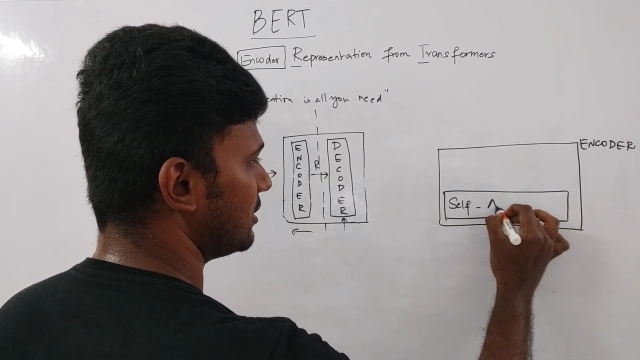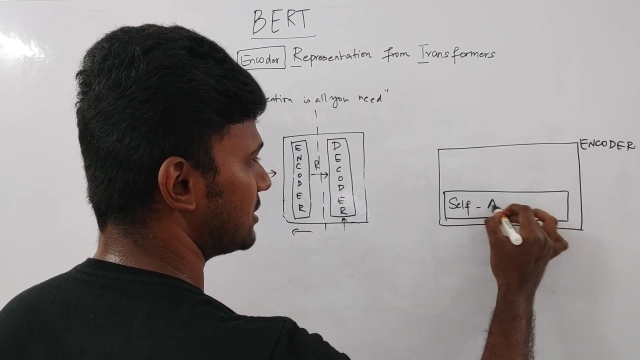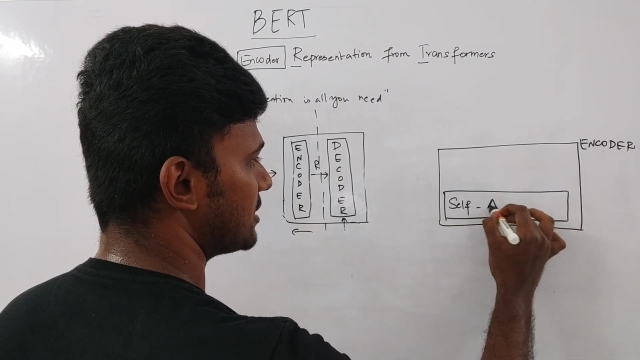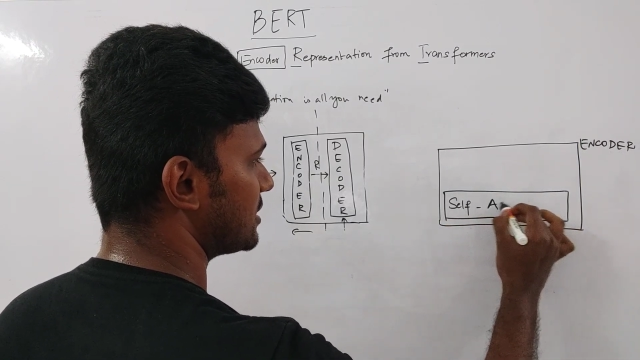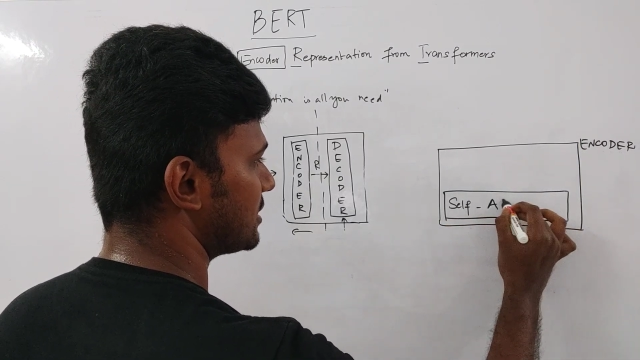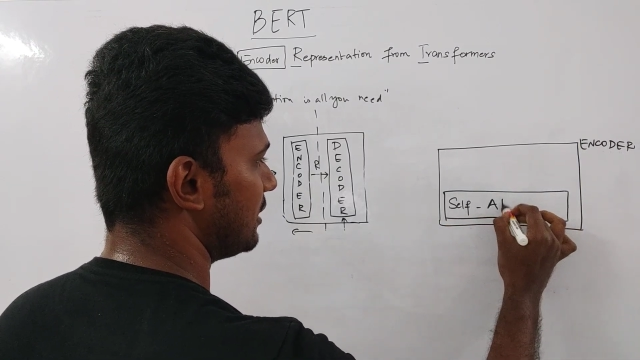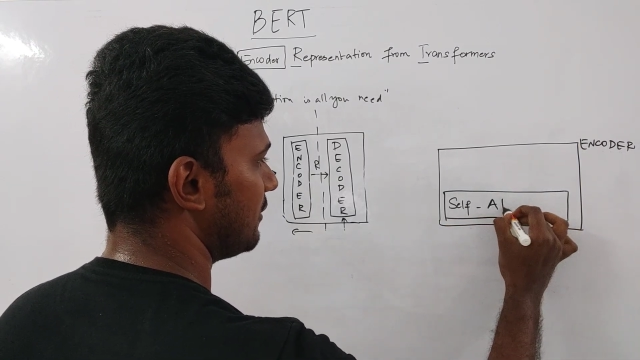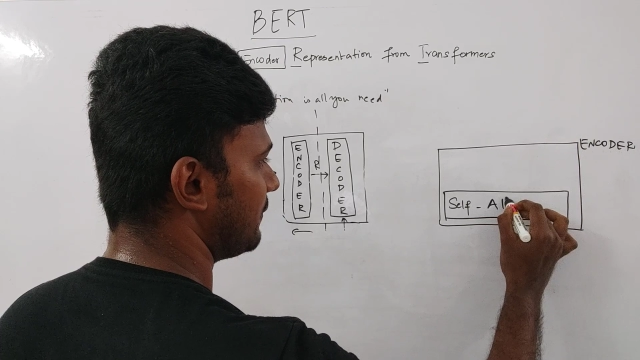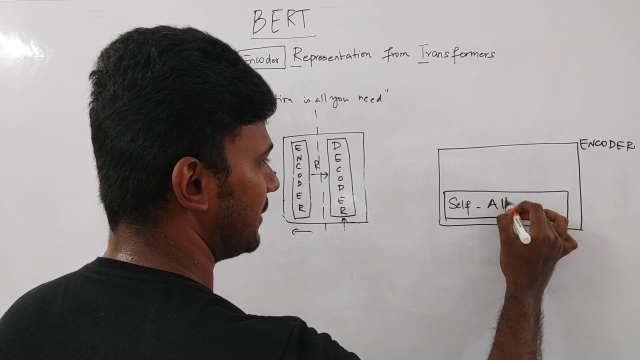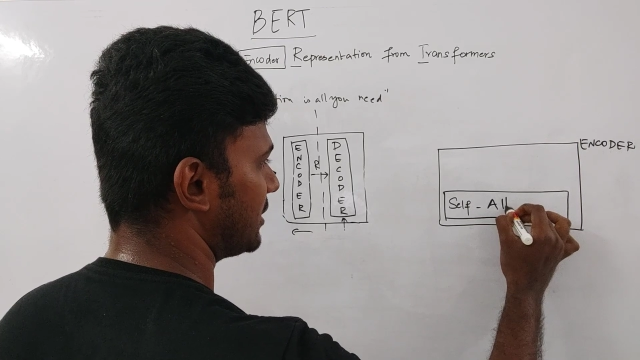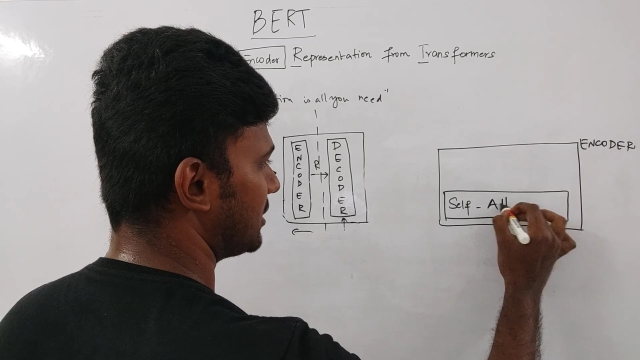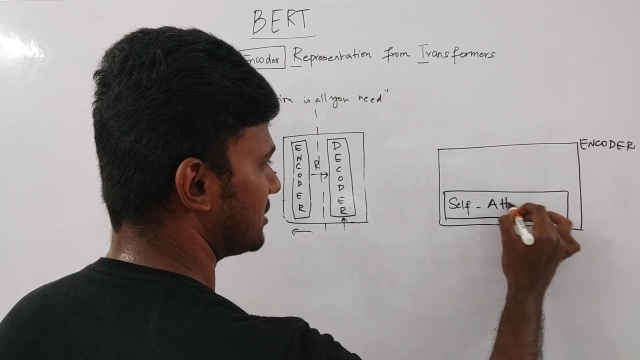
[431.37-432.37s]
It's a
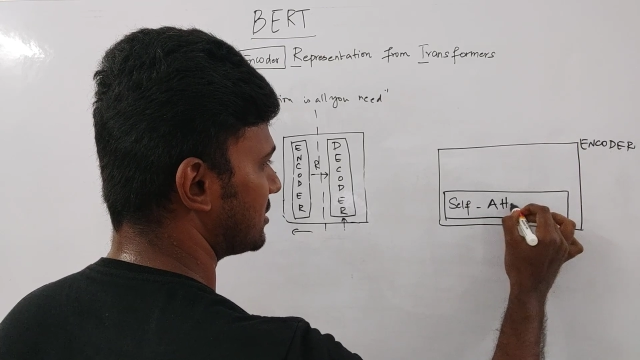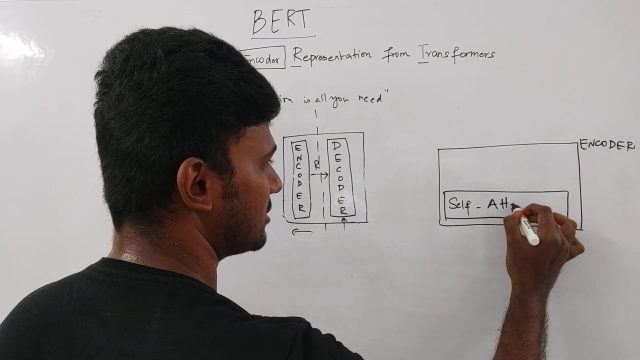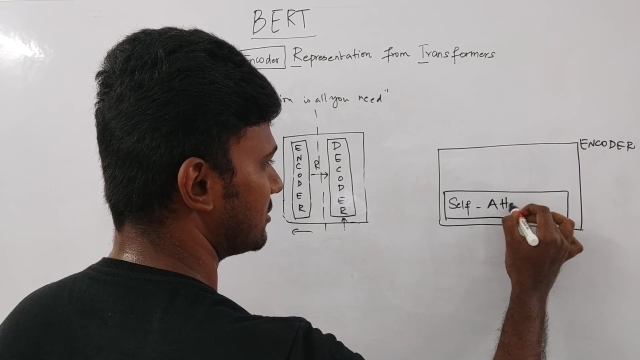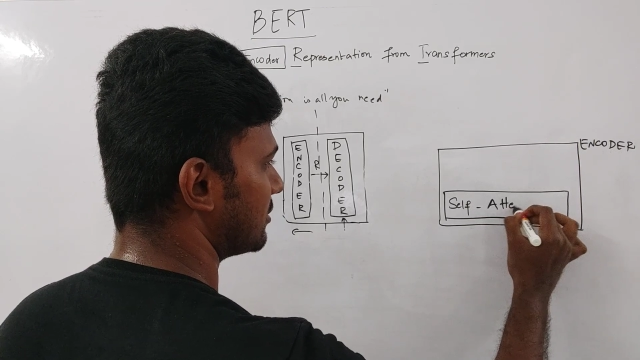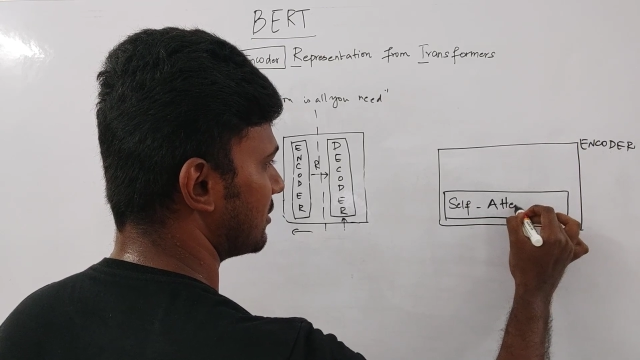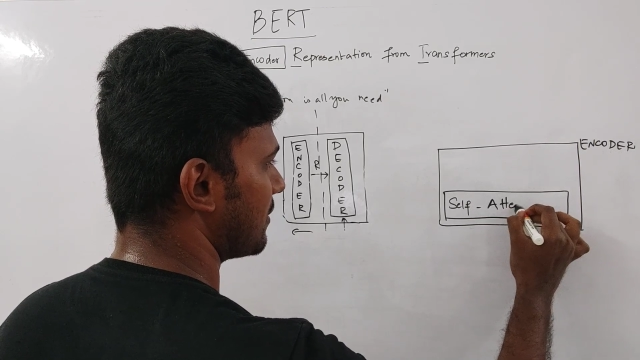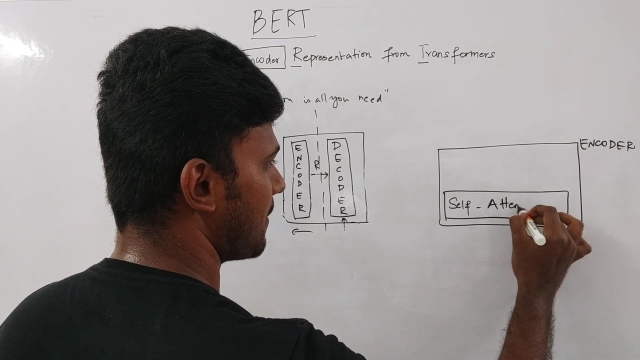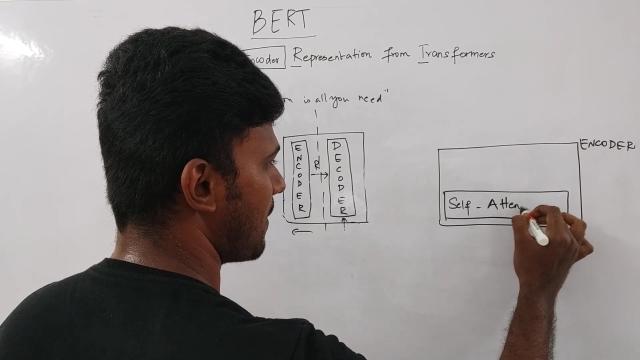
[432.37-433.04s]
self-attention.